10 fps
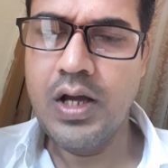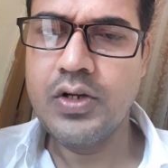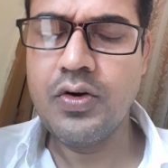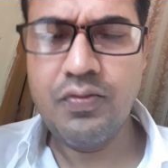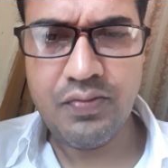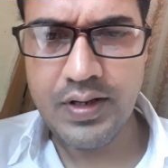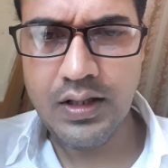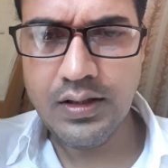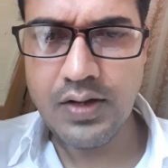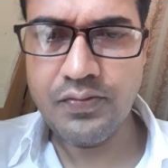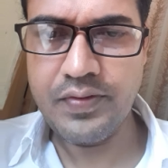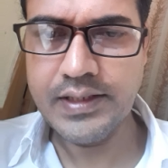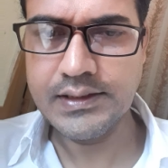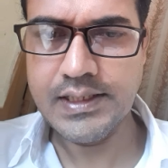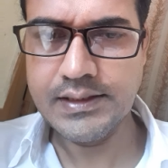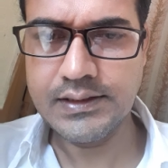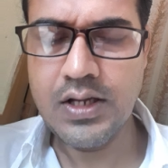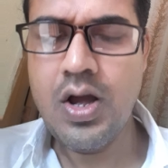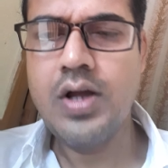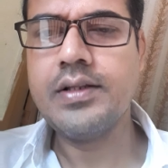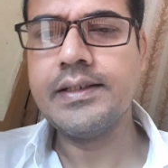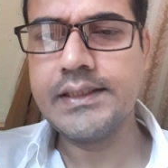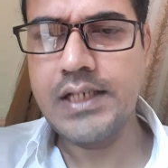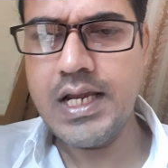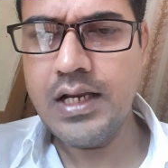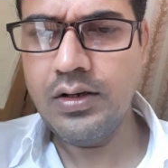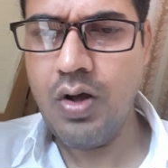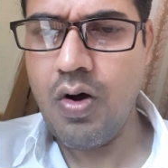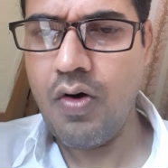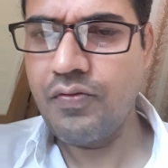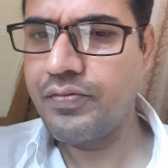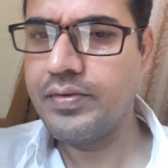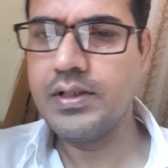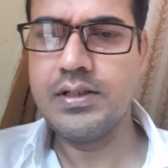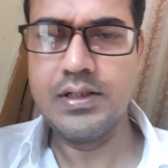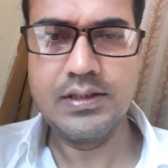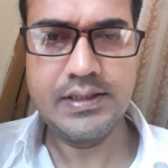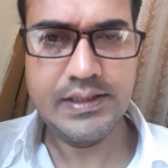you'll feel the faces, the skin of the